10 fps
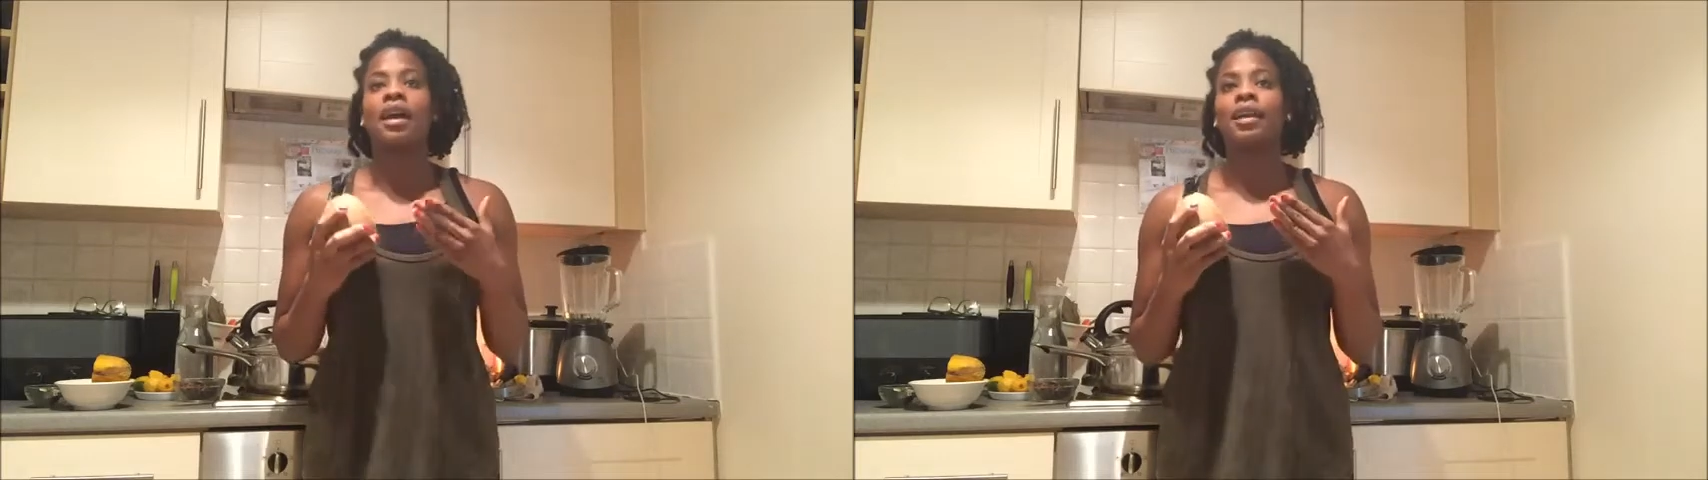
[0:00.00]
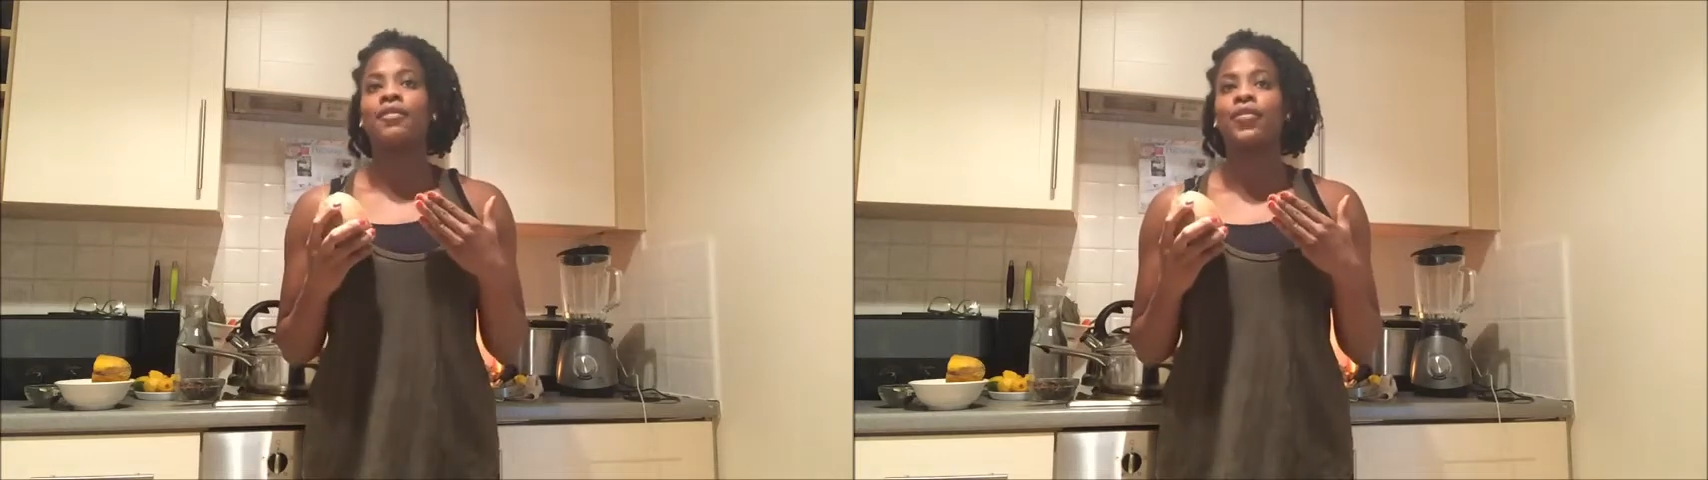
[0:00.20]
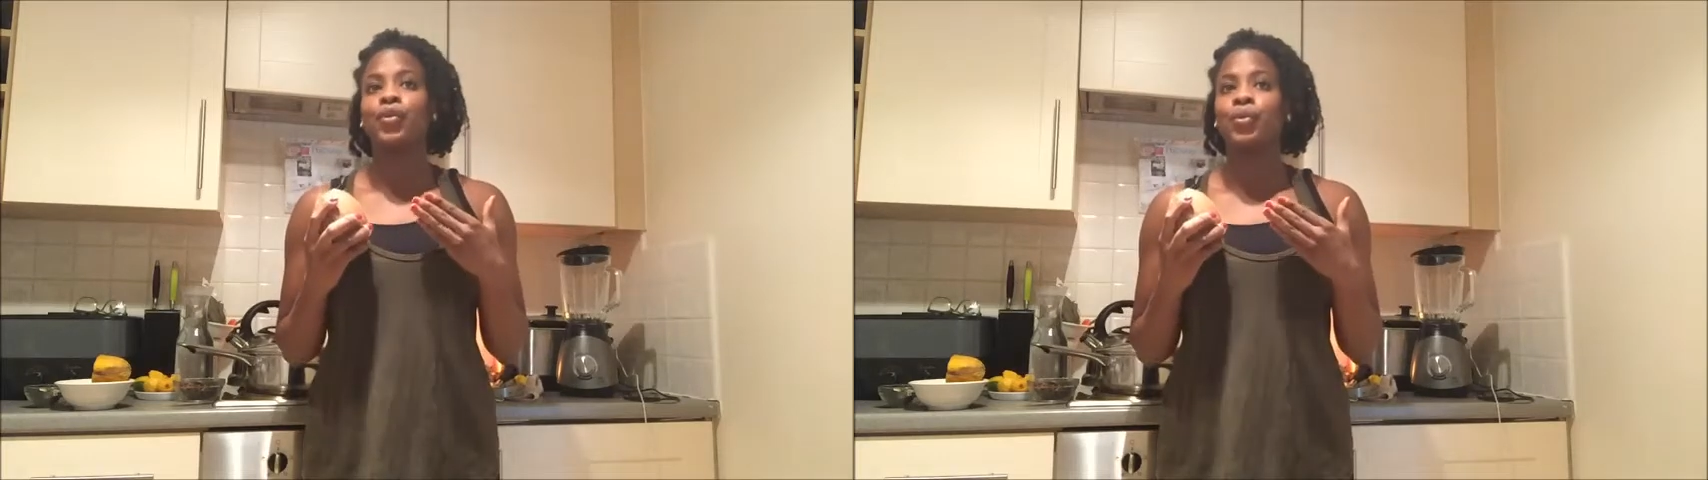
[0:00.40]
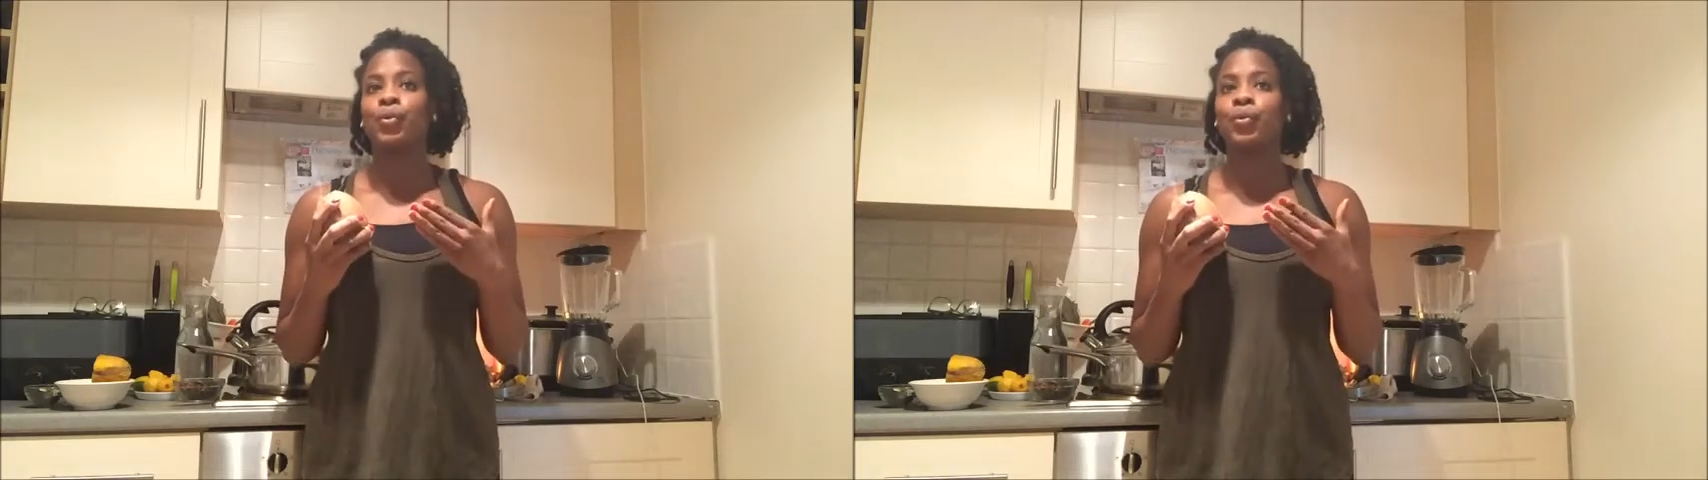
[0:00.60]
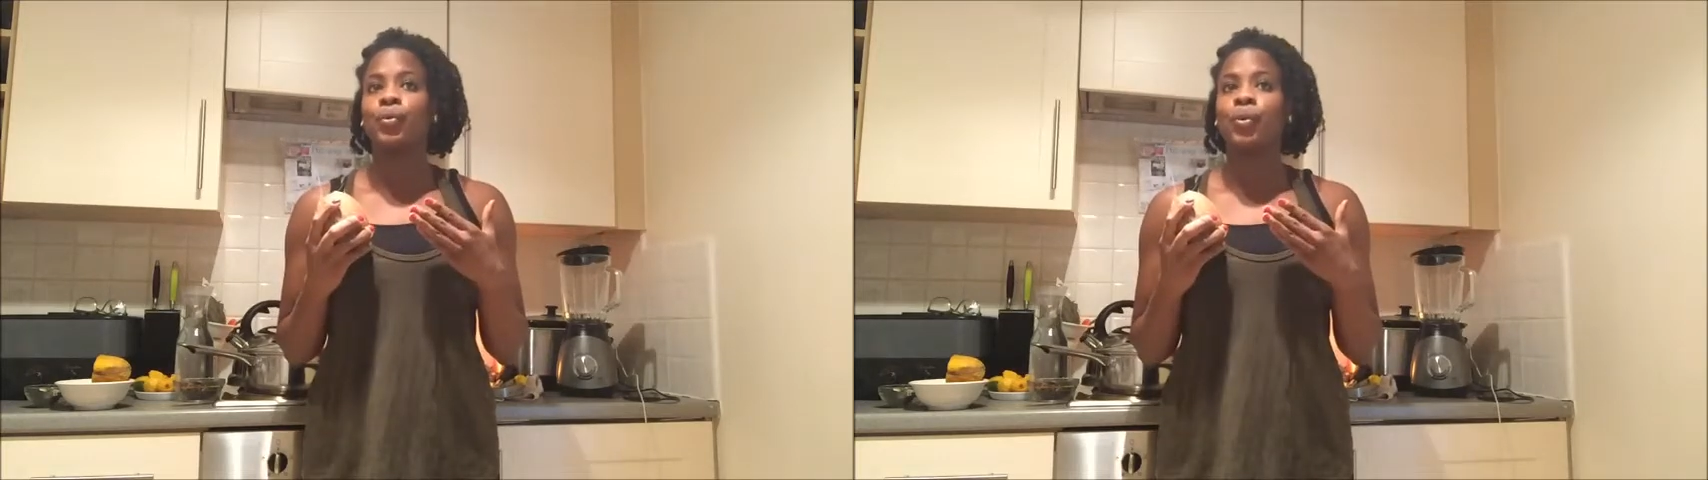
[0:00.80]
If
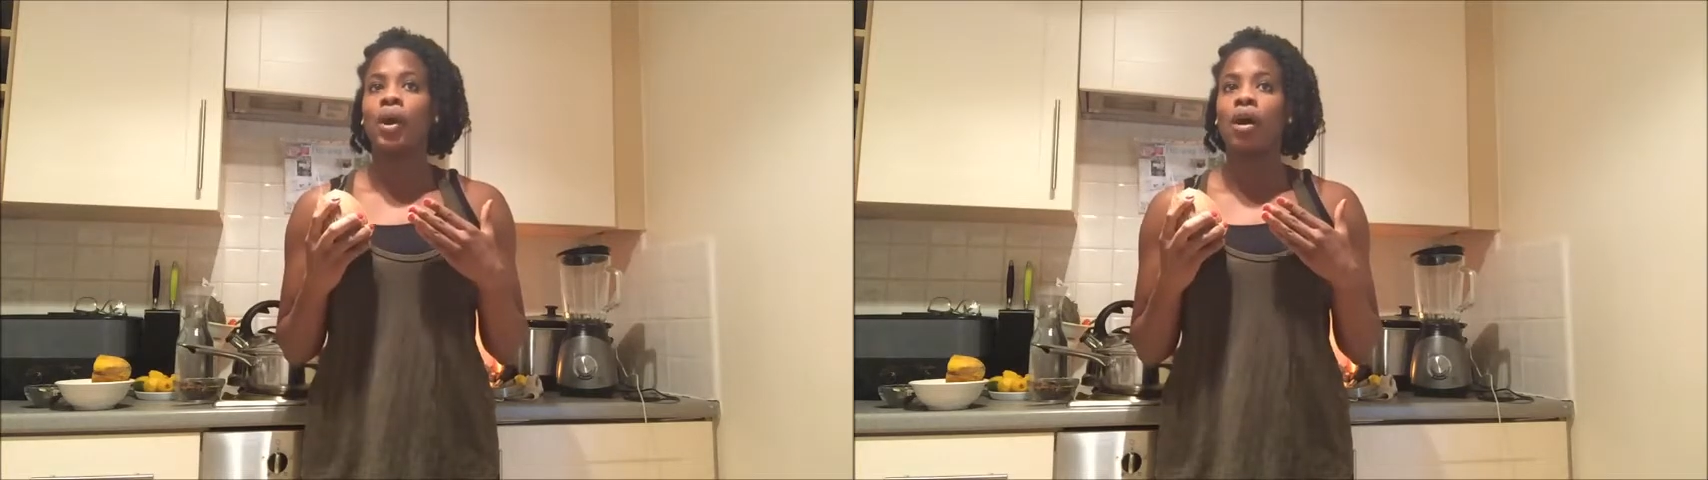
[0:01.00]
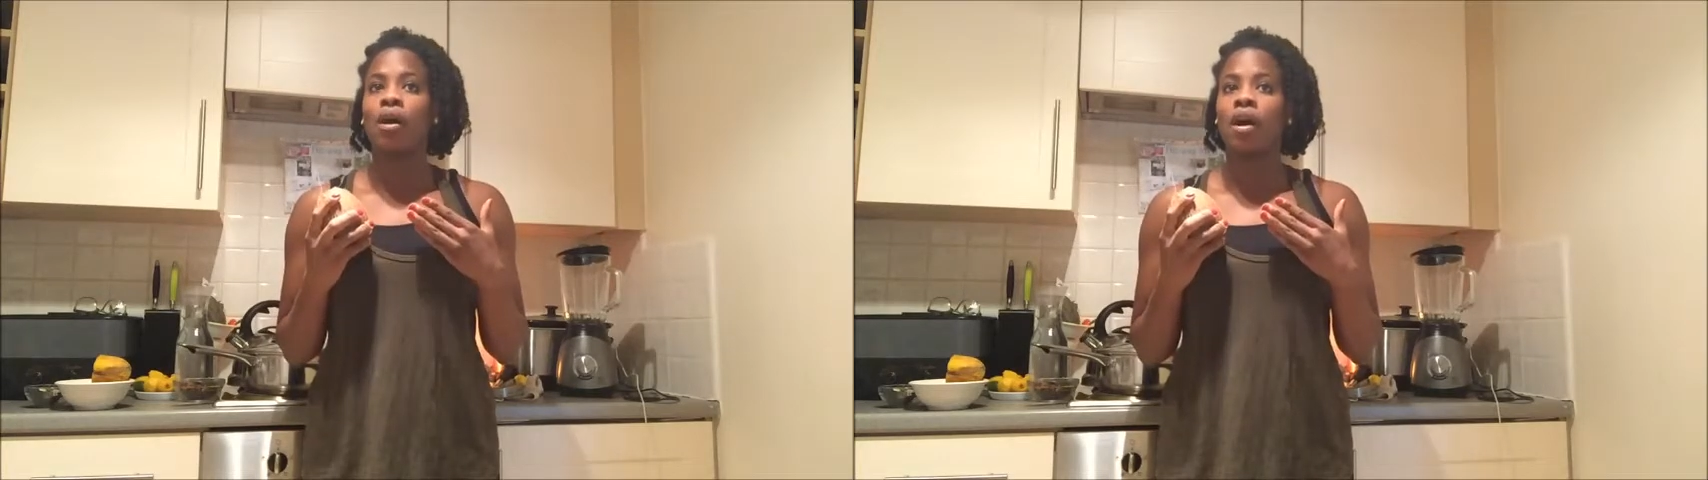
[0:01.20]
you